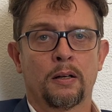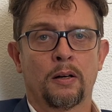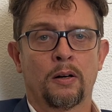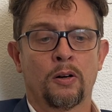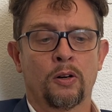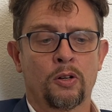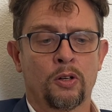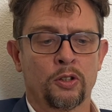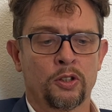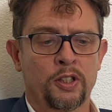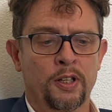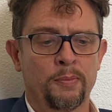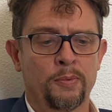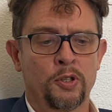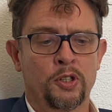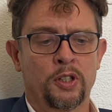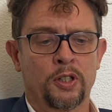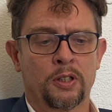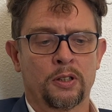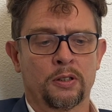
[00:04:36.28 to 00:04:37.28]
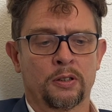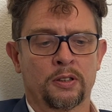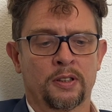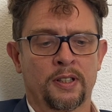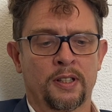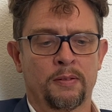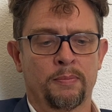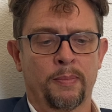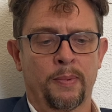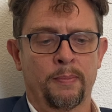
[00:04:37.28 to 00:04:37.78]
Our contribution on
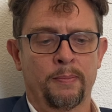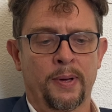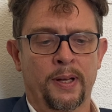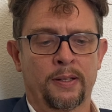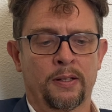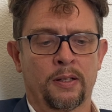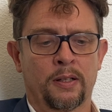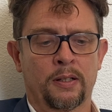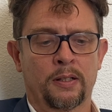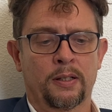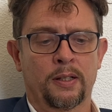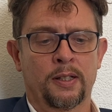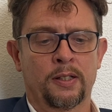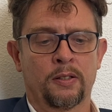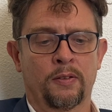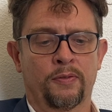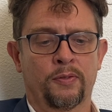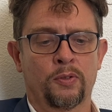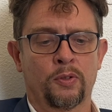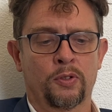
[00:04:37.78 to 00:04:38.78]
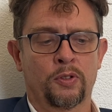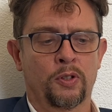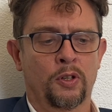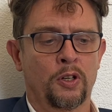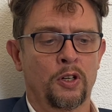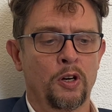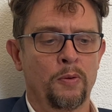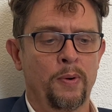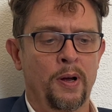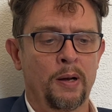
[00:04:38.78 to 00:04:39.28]
this matter is, of course, the
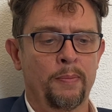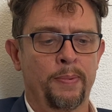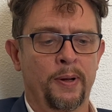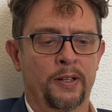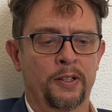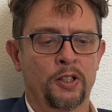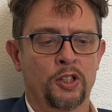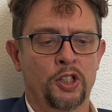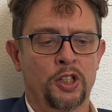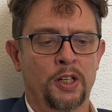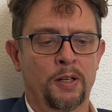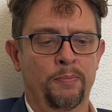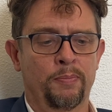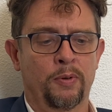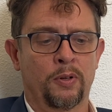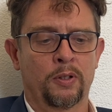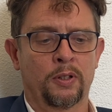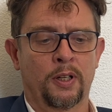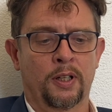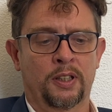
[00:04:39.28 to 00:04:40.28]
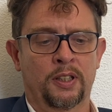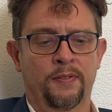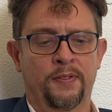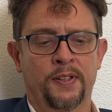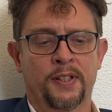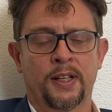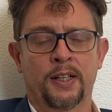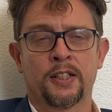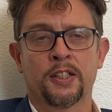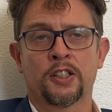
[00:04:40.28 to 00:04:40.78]
Global Partnership on
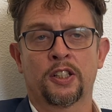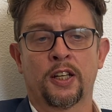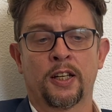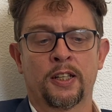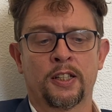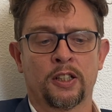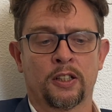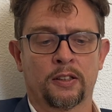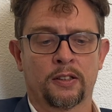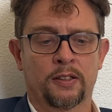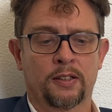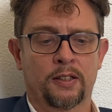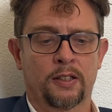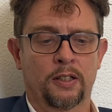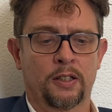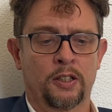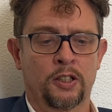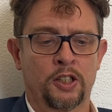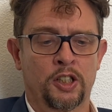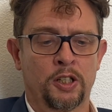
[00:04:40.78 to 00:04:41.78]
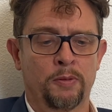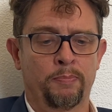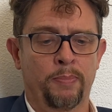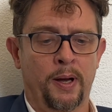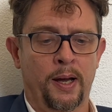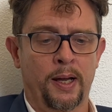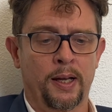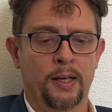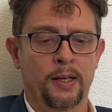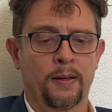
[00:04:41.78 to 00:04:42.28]
Artificial Intelligence,
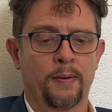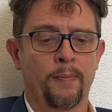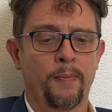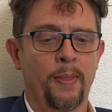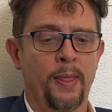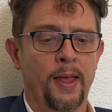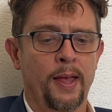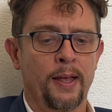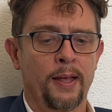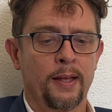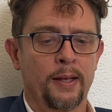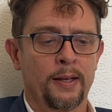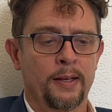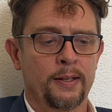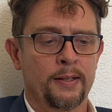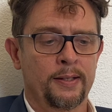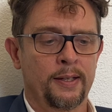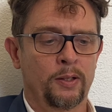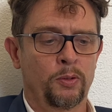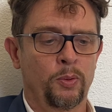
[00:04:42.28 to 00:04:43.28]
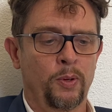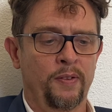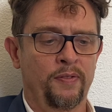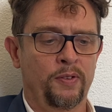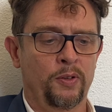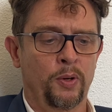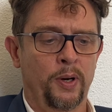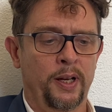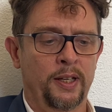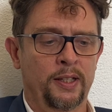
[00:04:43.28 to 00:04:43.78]
GPAI, that we
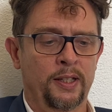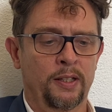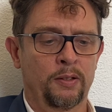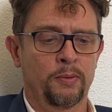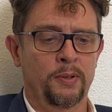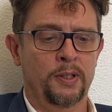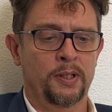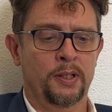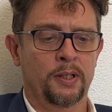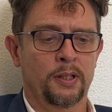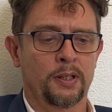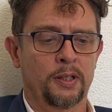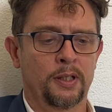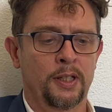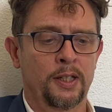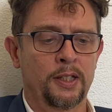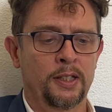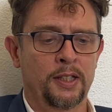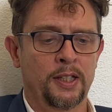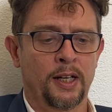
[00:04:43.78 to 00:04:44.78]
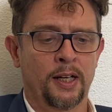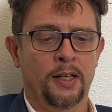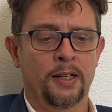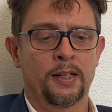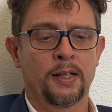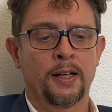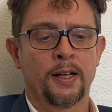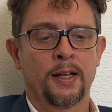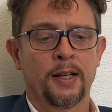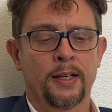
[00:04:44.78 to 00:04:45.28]
have created with
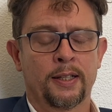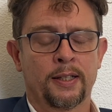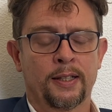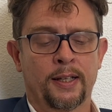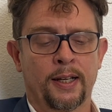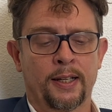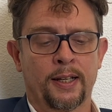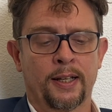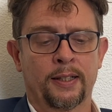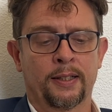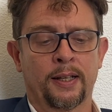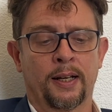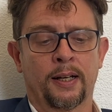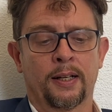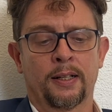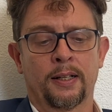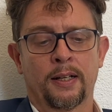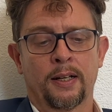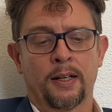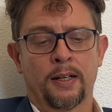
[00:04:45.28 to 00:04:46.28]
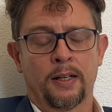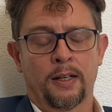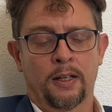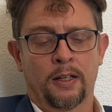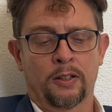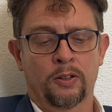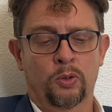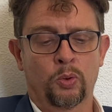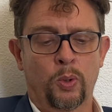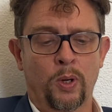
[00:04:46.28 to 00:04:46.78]
India, Canada,
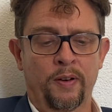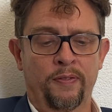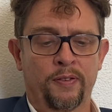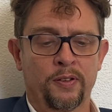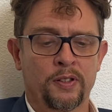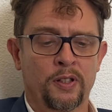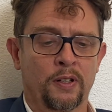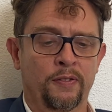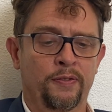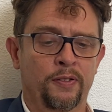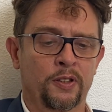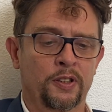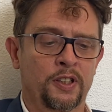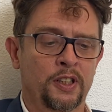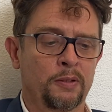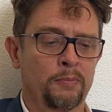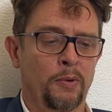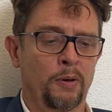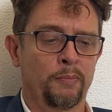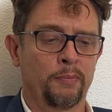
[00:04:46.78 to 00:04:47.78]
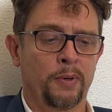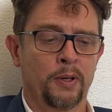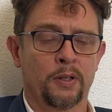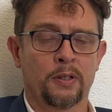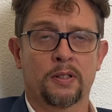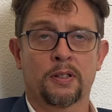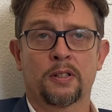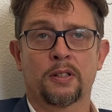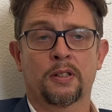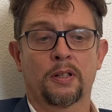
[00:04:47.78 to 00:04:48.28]
and 12 other founding
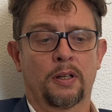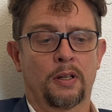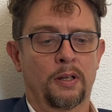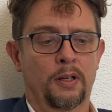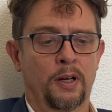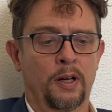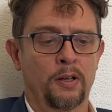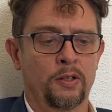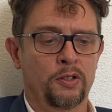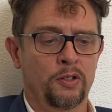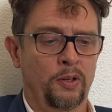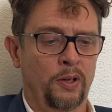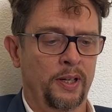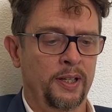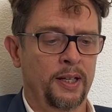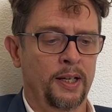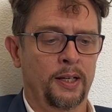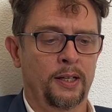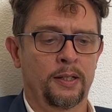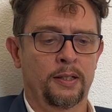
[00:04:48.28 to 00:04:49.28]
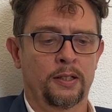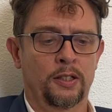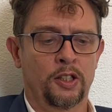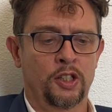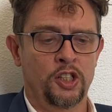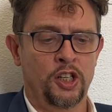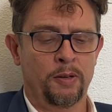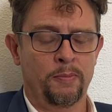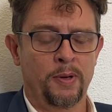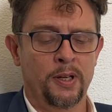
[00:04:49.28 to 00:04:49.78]
members: Australia,
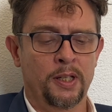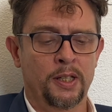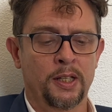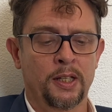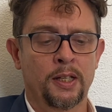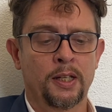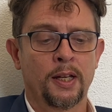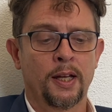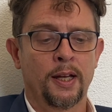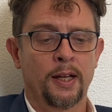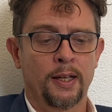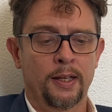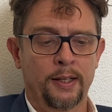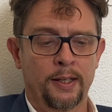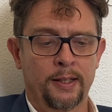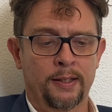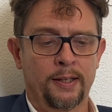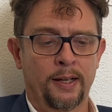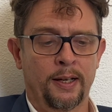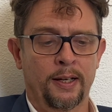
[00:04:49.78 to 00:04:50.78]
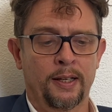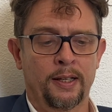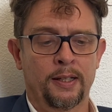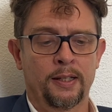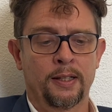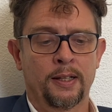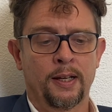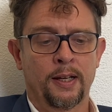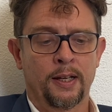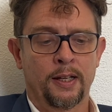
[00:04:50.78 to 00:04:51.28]
Germany,
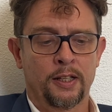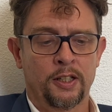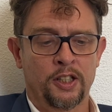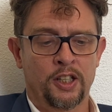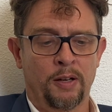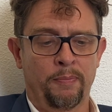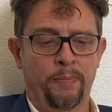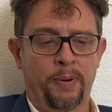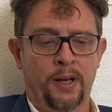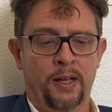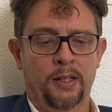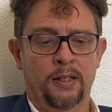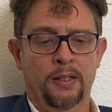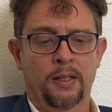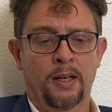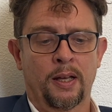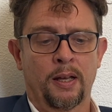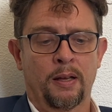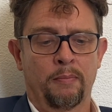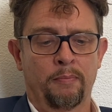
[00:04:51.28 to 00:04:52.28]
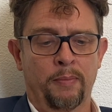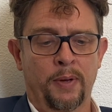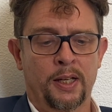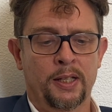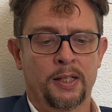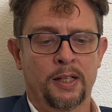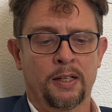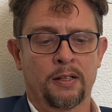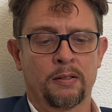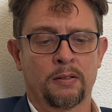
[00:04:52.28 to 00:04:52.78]
Italy, Japan,
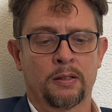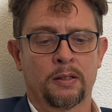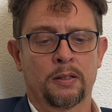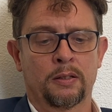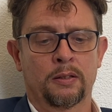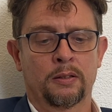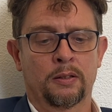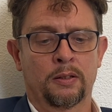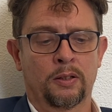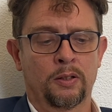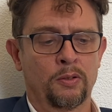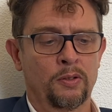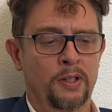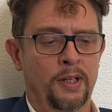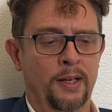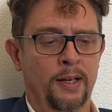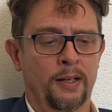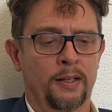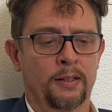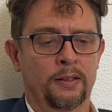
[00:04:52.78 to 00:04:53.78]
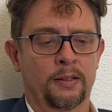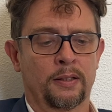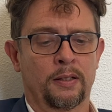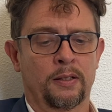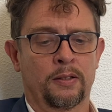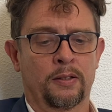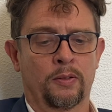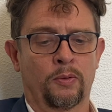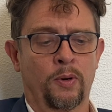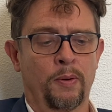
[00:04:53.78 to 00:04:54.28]
Mexico, New Zealand,
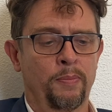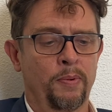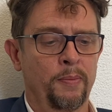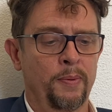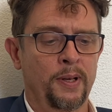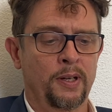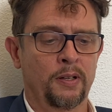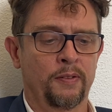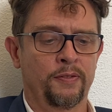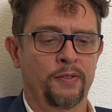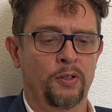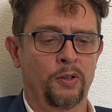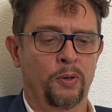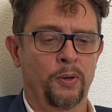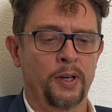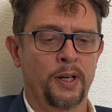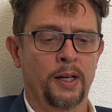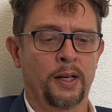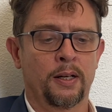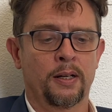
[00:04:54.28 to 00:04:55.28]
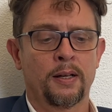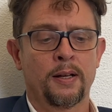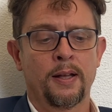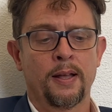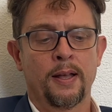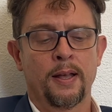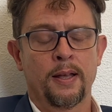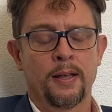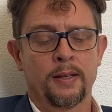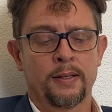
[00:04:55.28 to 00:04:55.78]
the Republic of Korea,
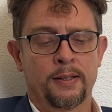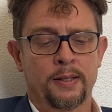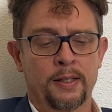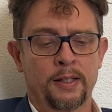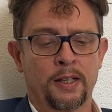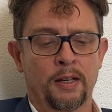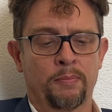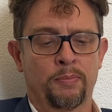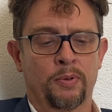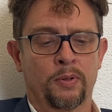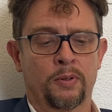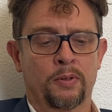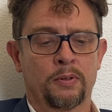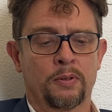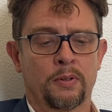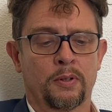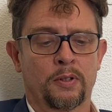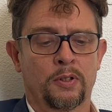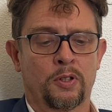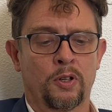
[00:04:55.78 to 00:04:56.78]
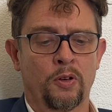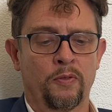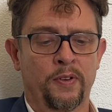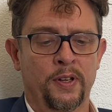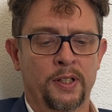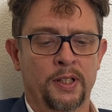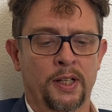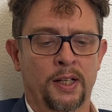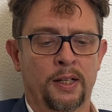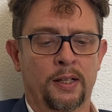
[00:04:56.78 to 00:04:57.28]
Singapore,
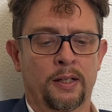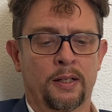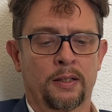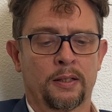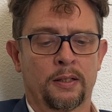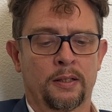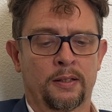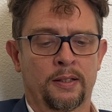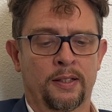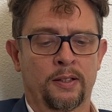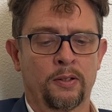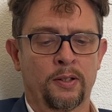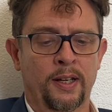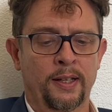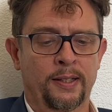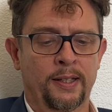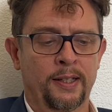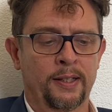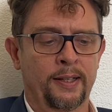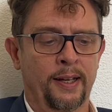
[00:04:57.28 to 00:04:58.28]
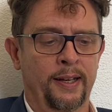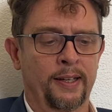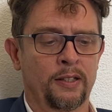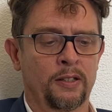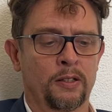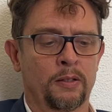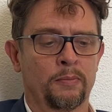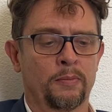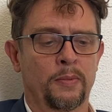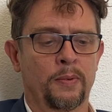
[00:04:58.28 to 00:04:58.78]
Slovenia, the United
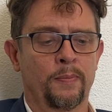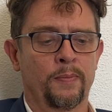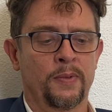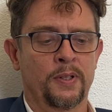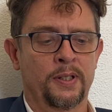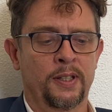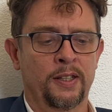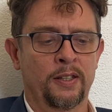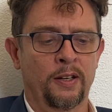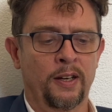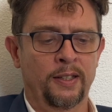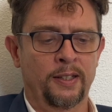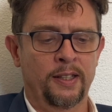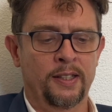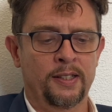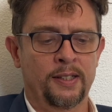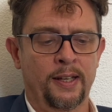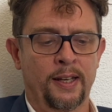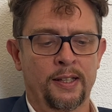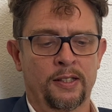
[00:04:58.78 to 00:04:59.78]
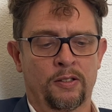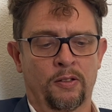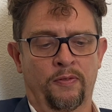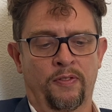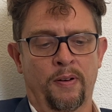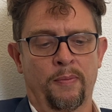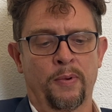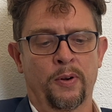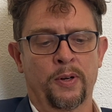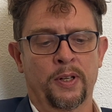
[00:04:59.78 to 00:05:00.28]
Kingdom, the United States
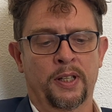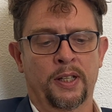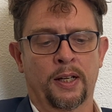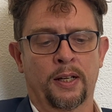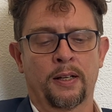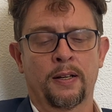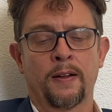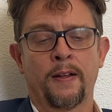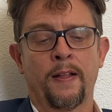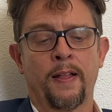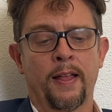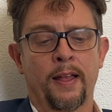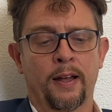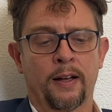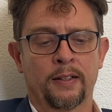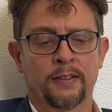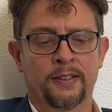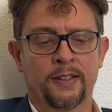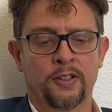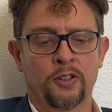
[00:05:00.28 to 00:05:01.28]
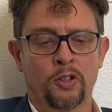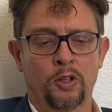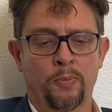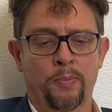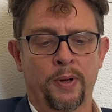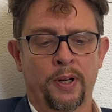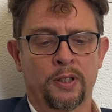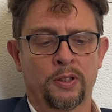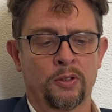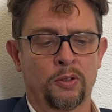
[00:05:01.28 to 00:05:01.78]
of America, and the
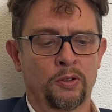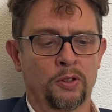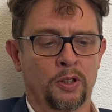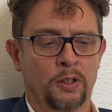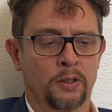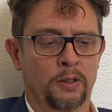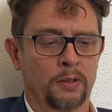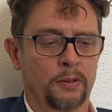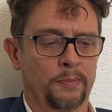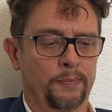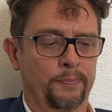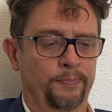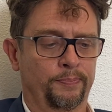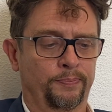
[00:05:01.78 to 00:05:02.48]
European Union.